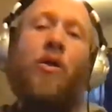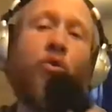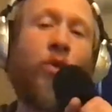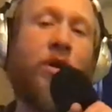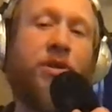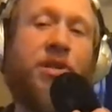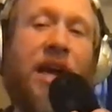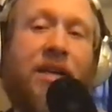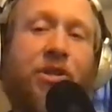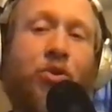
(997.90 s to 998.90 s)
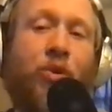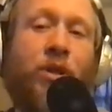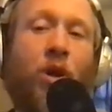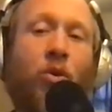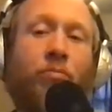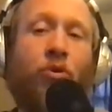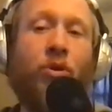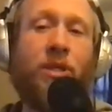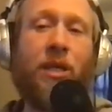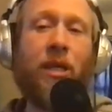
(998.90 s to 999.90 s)
The real statue would go with
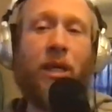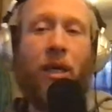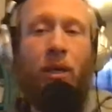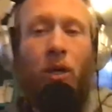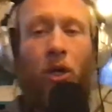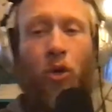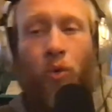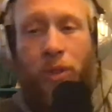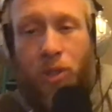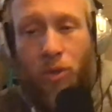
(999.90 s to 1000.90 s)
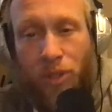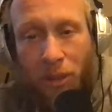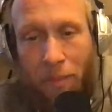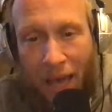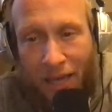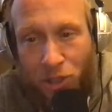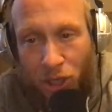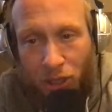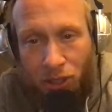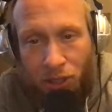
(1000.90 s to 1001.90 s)
Portillion, who was using
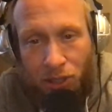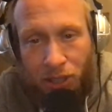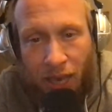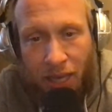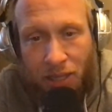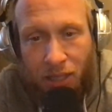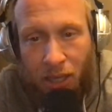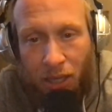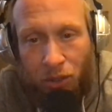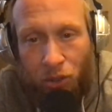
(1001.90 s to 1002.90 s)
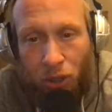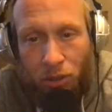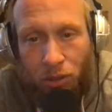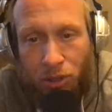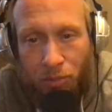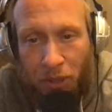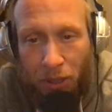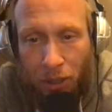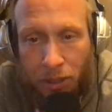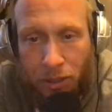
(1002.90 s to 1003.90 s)
magic to disguise he and Grundle's
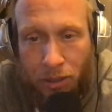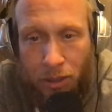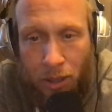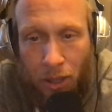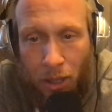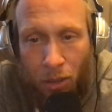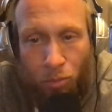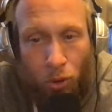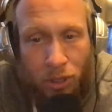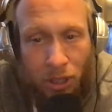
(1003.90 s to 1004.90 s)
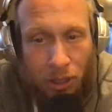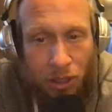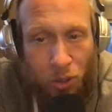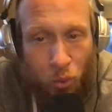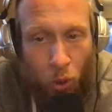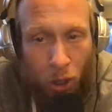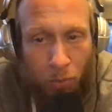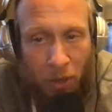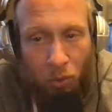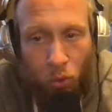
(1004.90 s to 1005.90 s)
appearance. Portillion's
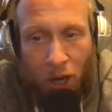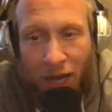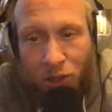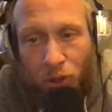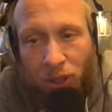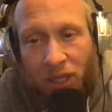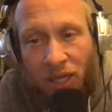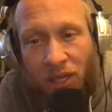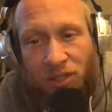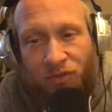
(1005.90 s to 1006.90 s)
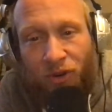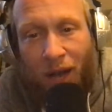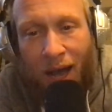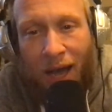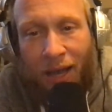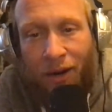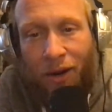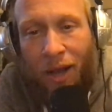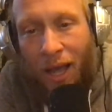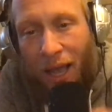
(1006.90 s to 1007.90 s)
workmen were actually guns for hire,
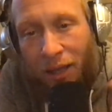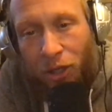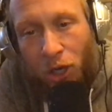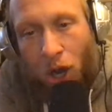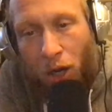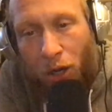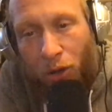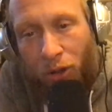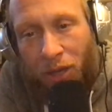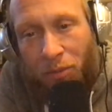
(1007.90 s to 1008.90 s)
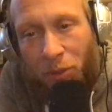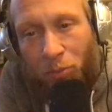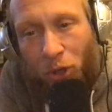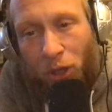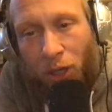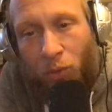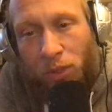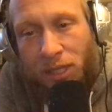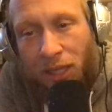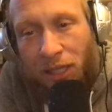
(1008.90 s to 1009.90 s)
and the cargo they'd be pulling
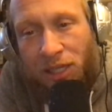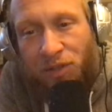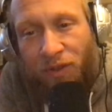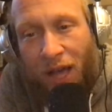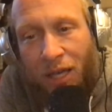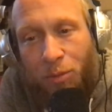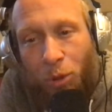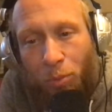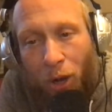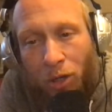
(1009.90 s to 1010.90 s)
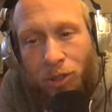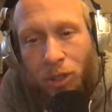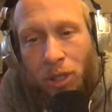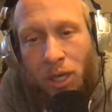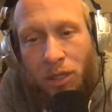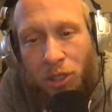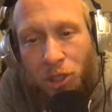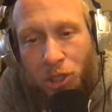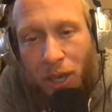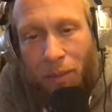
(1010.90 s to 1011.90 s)
was the least valuable parcel on the
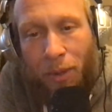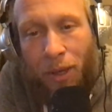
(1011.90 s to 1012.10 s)
ship,